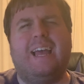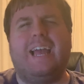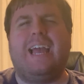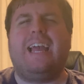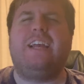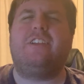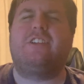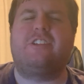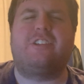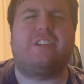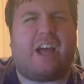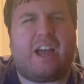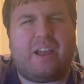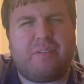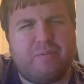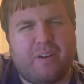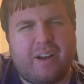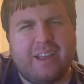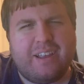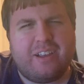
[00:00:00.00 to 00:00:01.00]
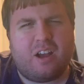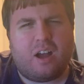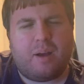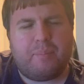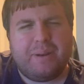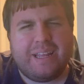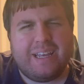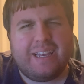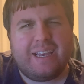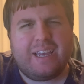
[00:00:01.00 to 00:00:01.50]
sci-fi
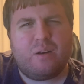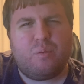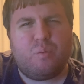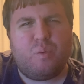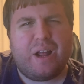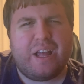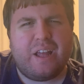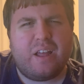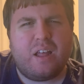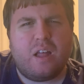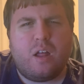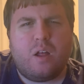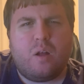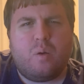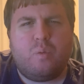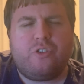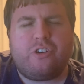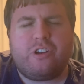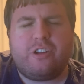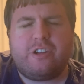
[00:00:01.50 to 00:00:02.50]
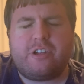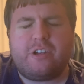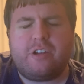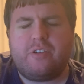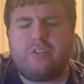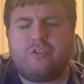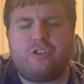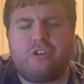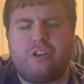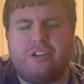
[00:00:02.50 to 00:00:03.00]
comedy in a way, which is
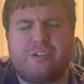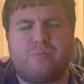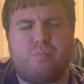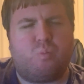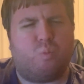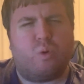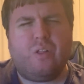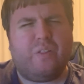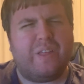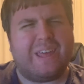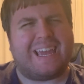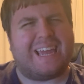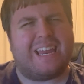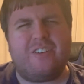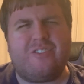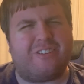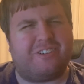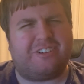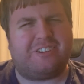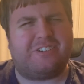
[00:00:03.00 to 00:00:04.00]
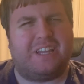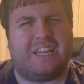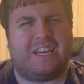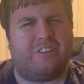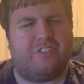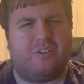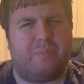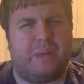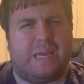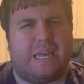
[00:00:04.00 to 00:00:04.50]
just really interesting
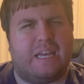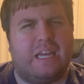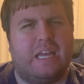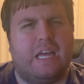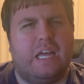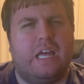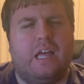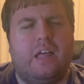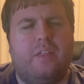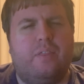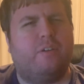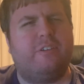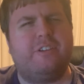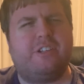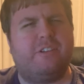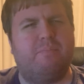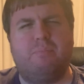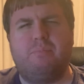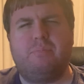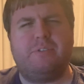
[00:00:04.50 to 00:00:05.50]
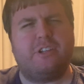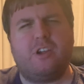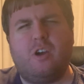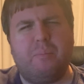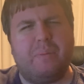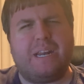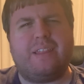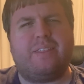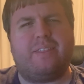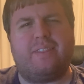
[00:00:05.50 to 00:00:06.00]
to me. There's so
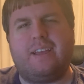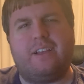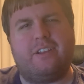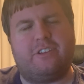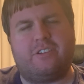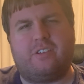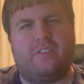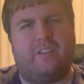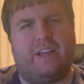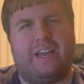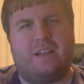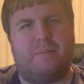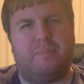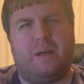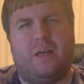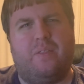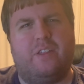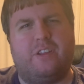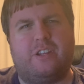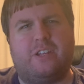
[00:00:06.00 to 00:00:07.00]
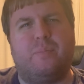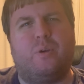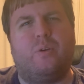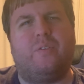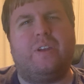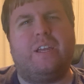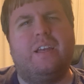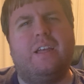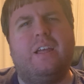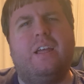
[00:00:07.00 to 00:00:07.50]
many things to like about this
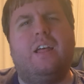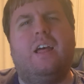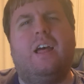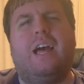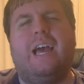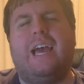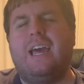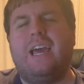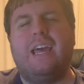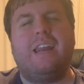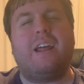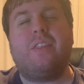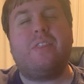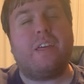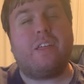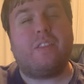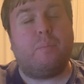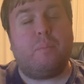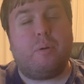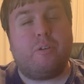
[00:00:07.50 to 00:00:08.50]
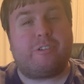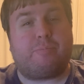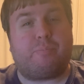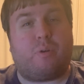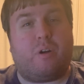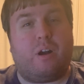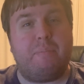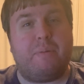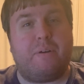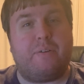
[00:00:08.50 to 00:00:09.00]
movie, and I think the most
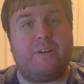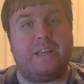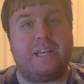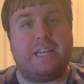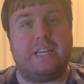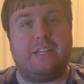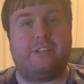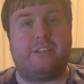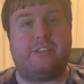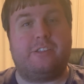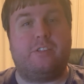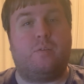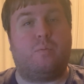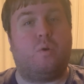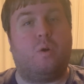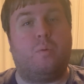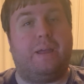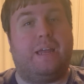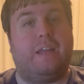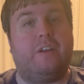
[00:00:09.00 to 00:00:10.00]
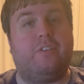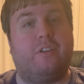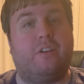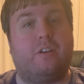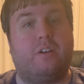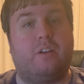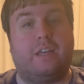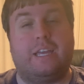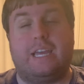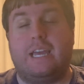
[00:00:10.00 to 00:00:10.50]
primary is the
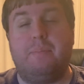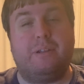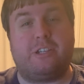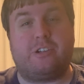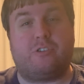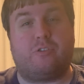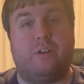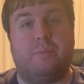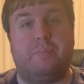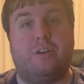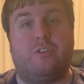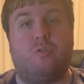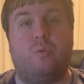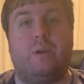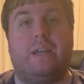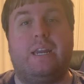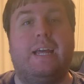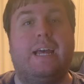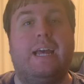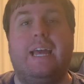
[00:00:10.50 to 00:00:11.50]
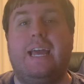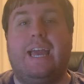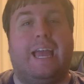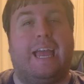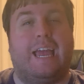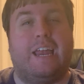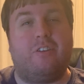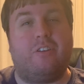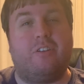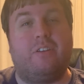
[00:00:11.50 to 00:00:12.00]
romantic chemistry between
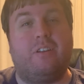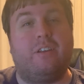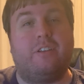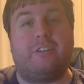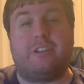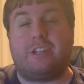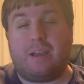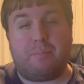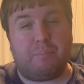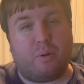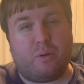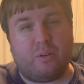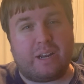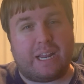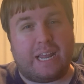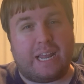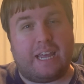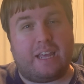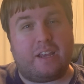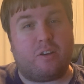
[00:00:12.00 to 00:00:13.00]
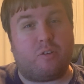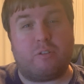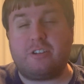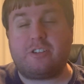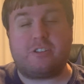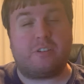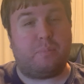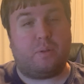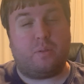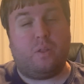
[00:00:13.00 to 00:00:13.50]
Anthony Samberg and
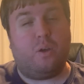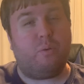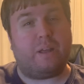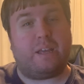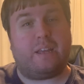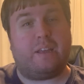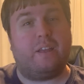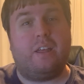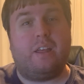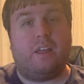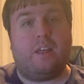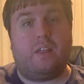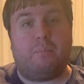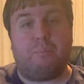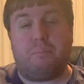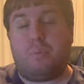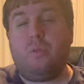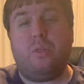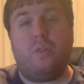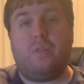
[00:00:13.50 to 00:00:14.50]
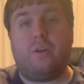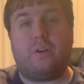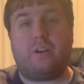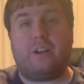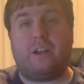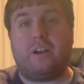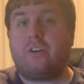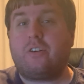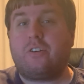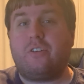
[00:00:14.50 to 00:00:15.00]
Kristen Melody. Both of their
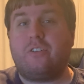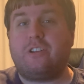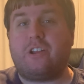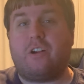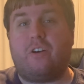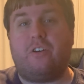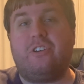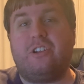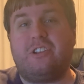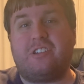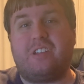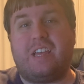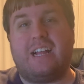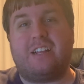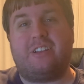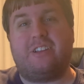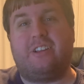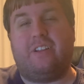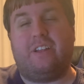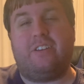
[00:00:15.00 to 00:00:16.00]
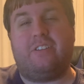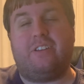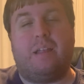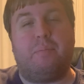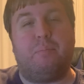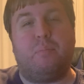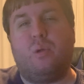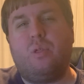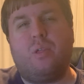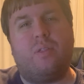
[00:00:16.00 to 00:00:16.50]
characters are just excellent, and
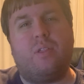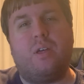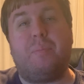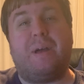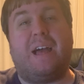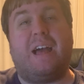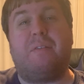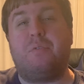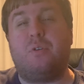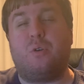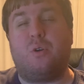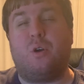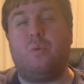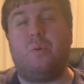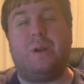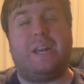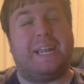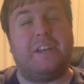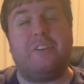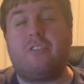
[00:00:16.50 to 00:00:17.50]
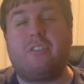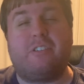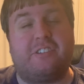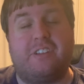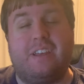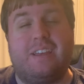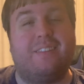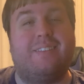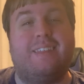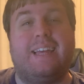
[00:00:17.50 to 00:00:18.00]
both of them have their own
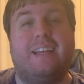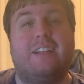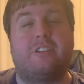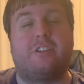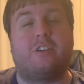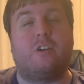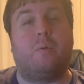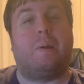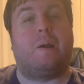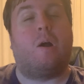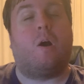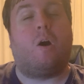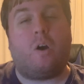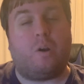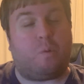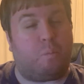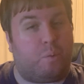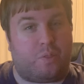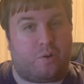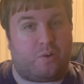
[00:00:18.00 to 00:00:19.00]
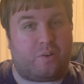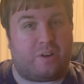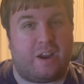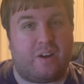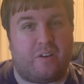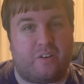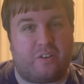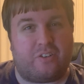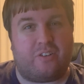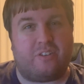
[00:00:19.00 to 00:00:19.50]
interesting things going on with their characters.